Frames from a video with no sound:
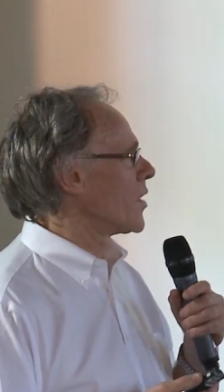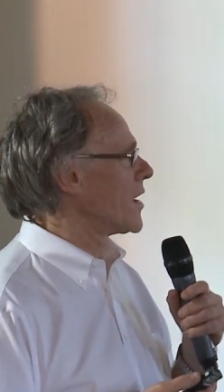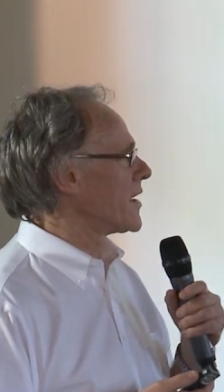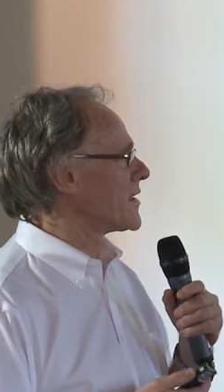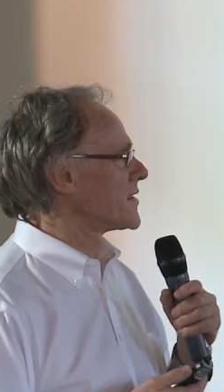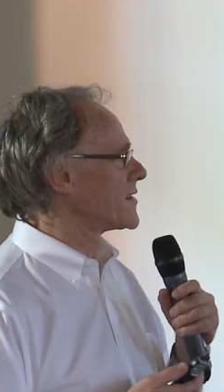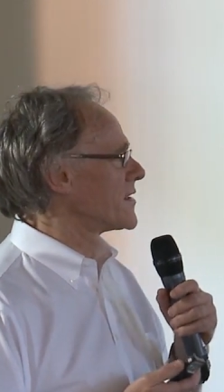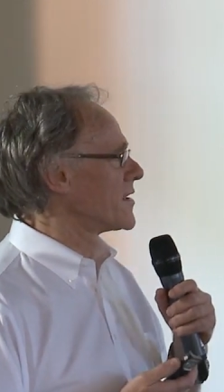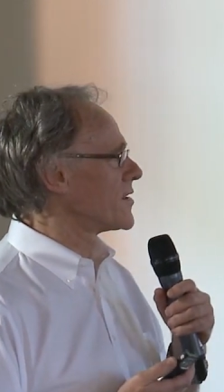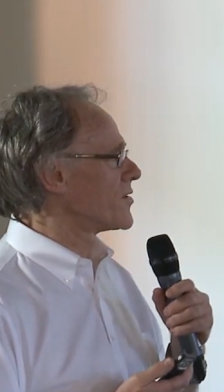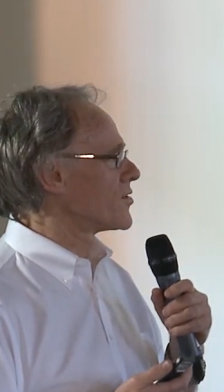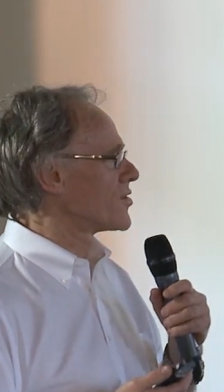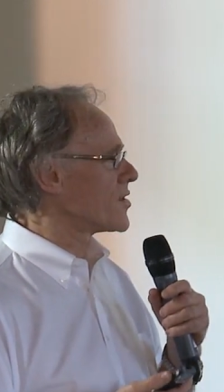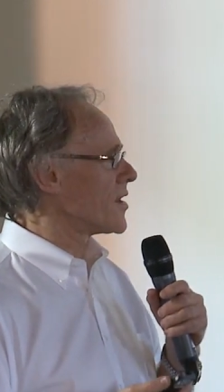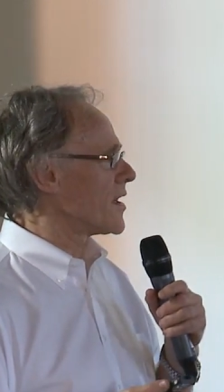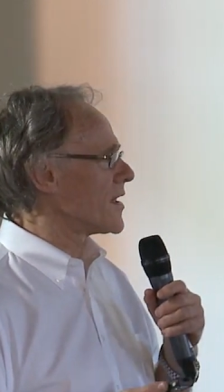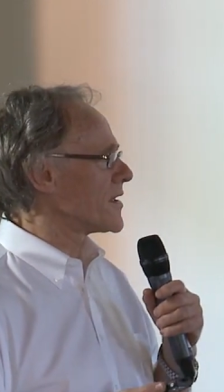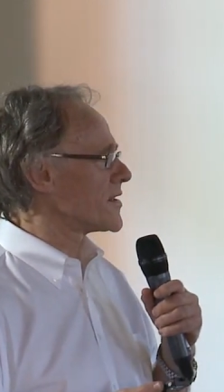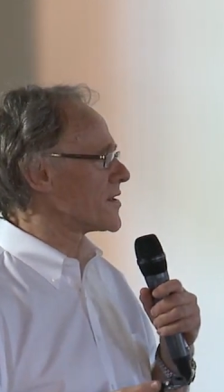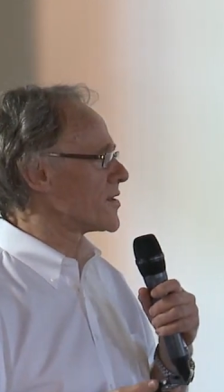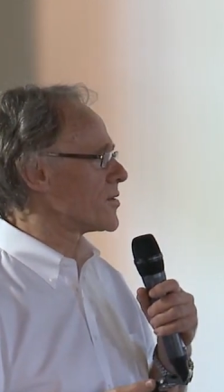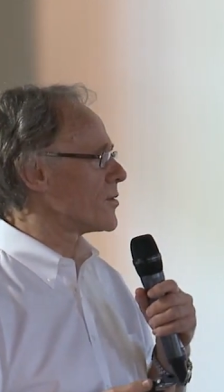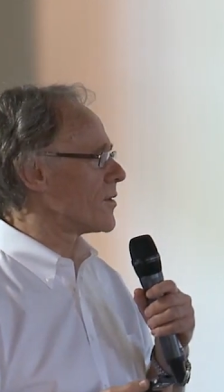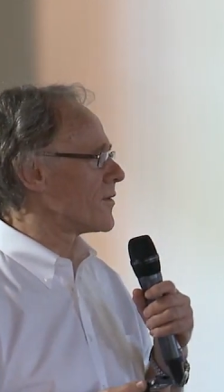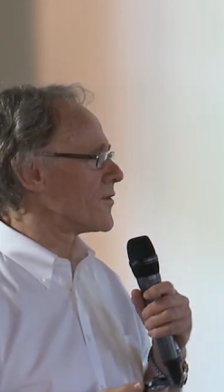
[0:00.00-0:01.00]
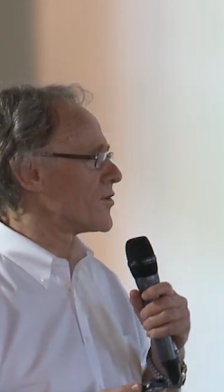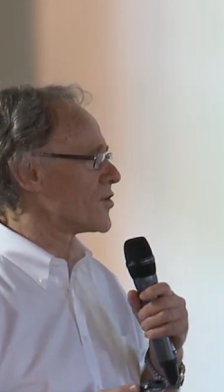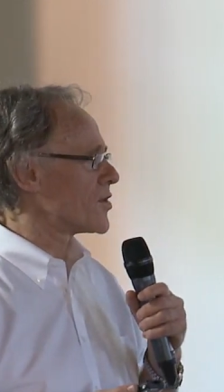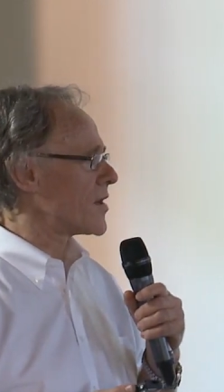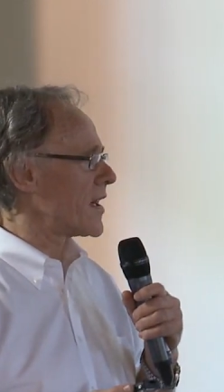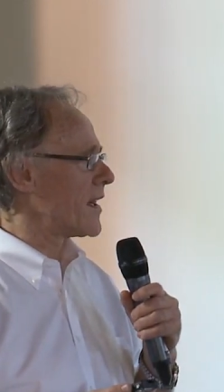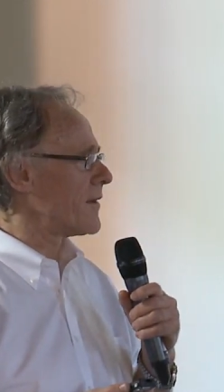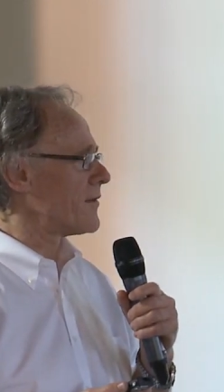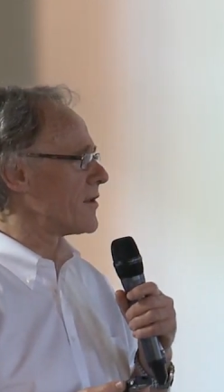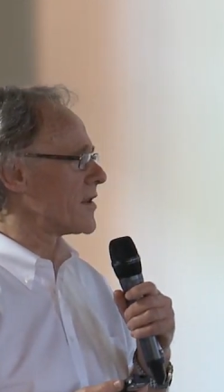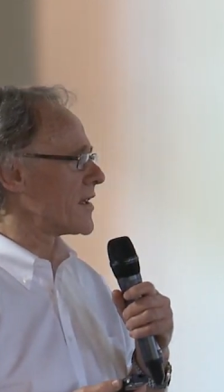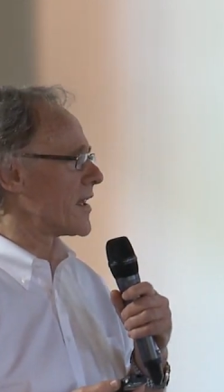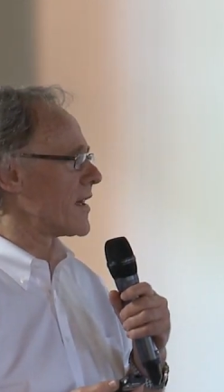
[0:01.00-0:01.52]
whilst in trance, to have
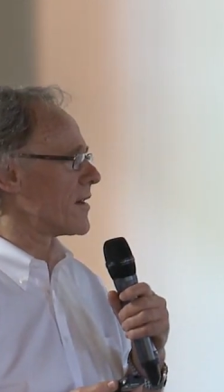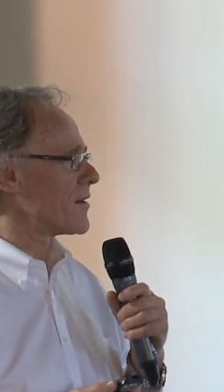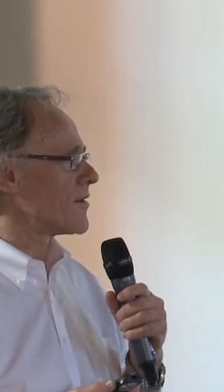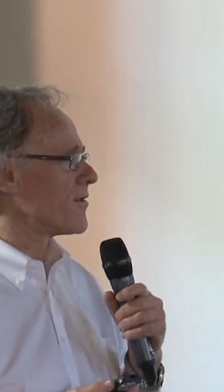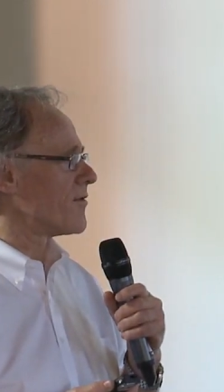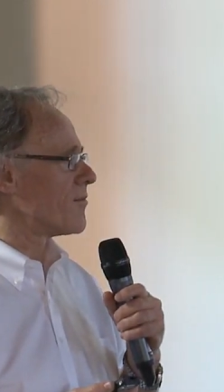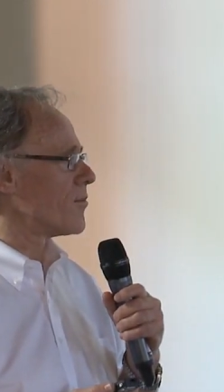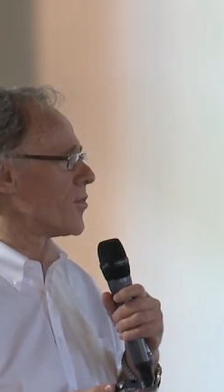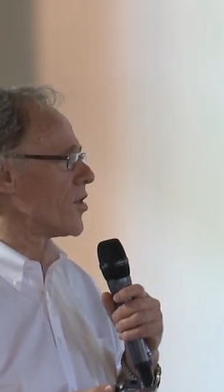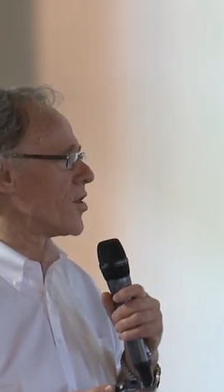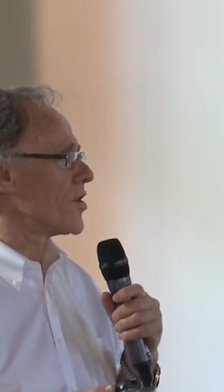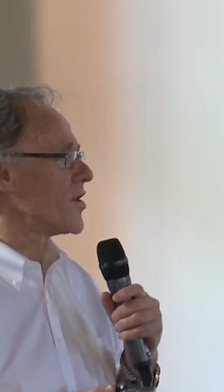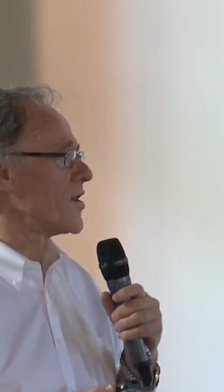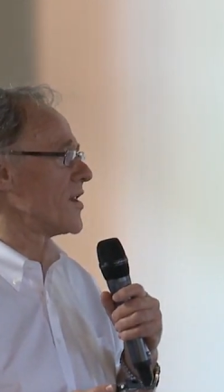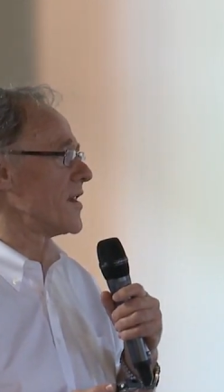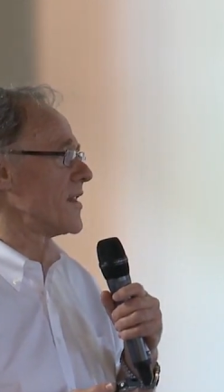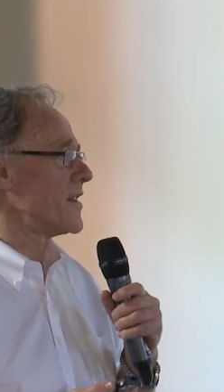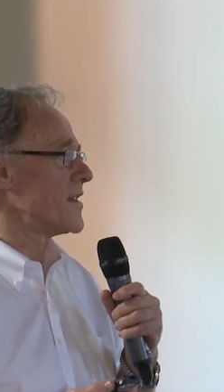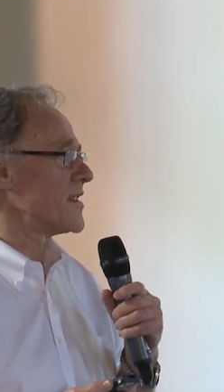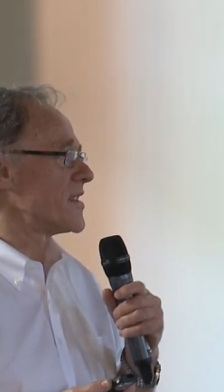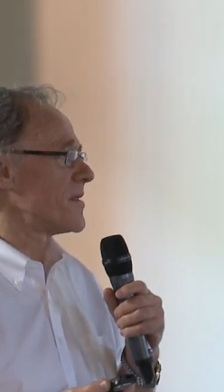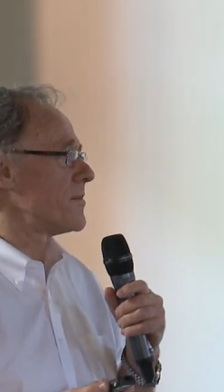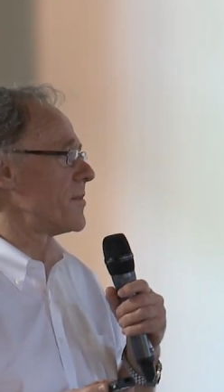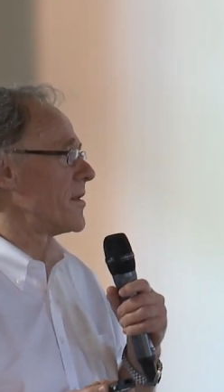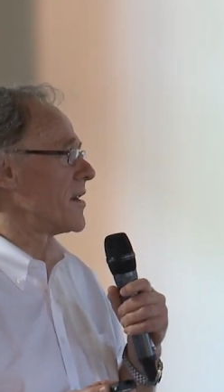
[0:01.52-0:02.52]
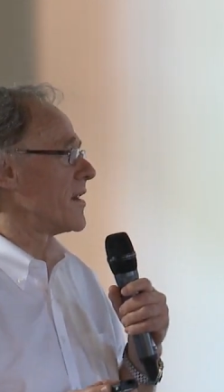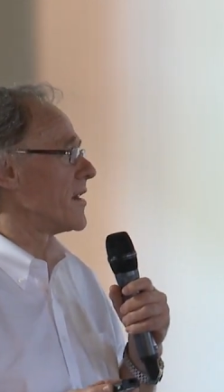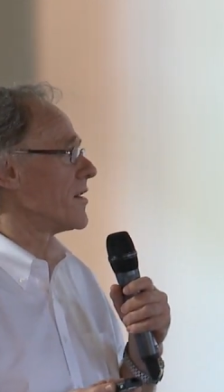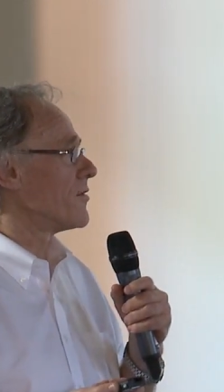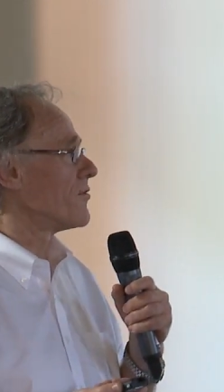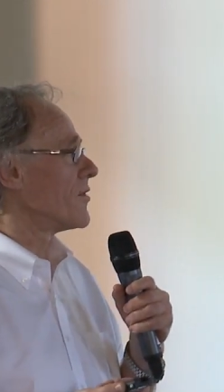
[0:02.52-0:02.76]
traveled out of body in spirit